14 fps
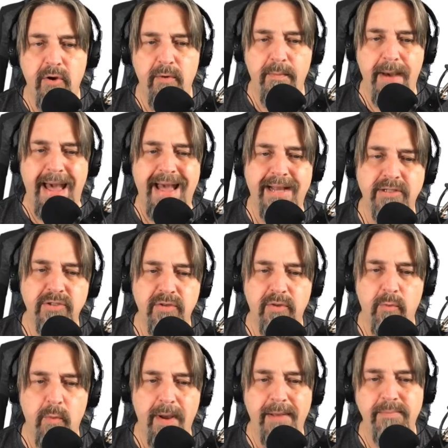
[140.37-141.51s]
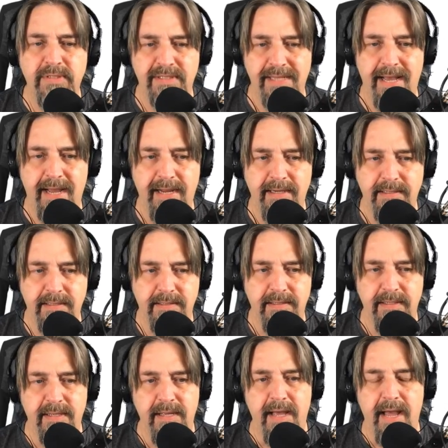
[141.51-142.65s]
back to the website
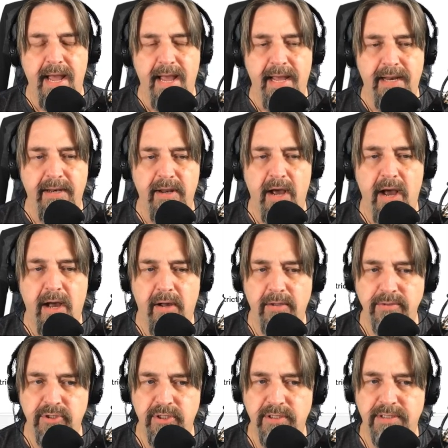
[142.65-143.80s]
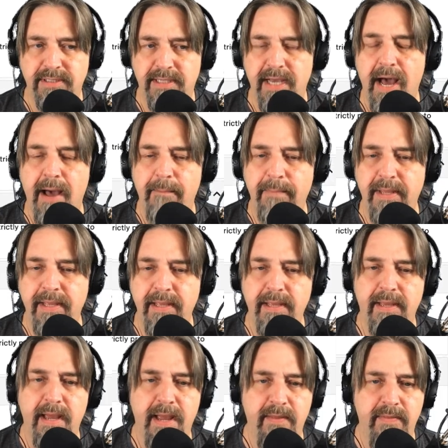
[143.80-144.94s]
and I'll just
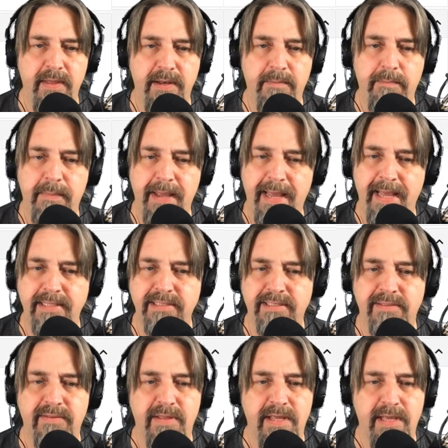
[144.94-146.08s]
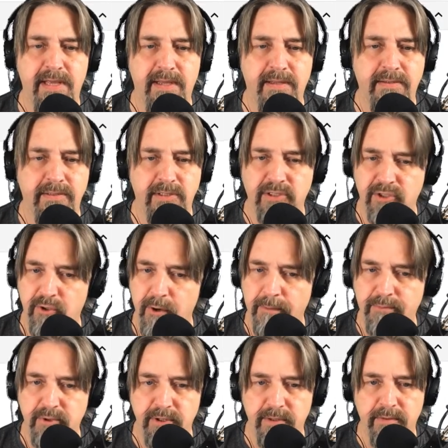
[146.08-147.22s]
copy and then paste the
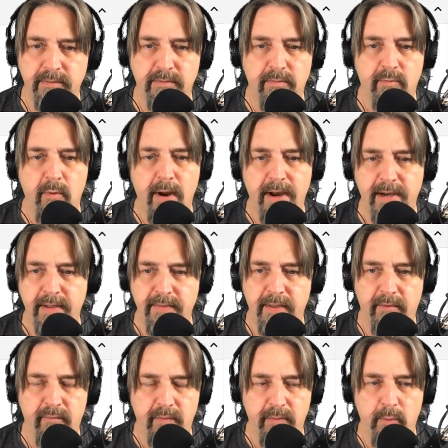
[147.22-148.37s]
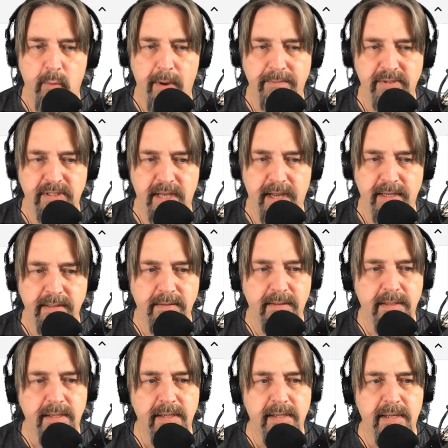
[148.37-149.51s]
description right in there from the website.
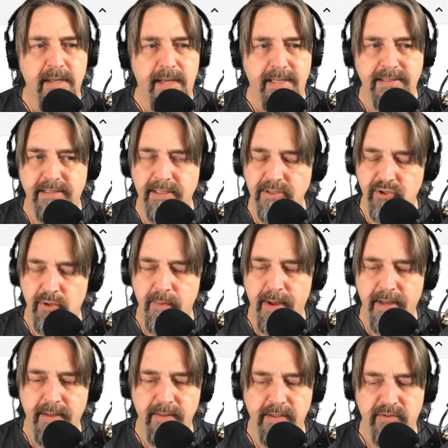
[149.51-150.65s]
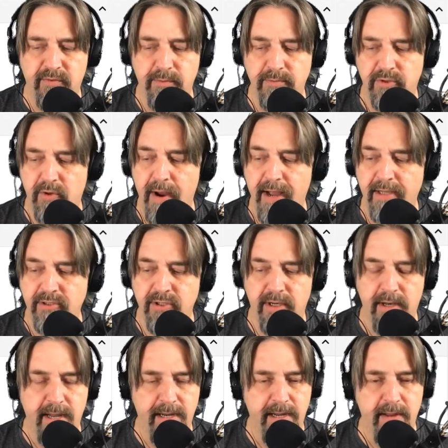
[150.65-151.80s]
And since you're making this from scratch,
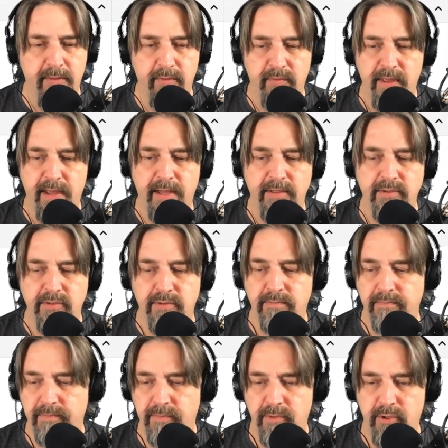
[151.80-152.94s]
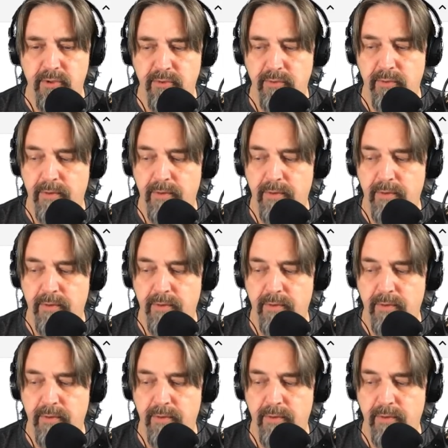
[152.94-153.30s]
unlike other things, you're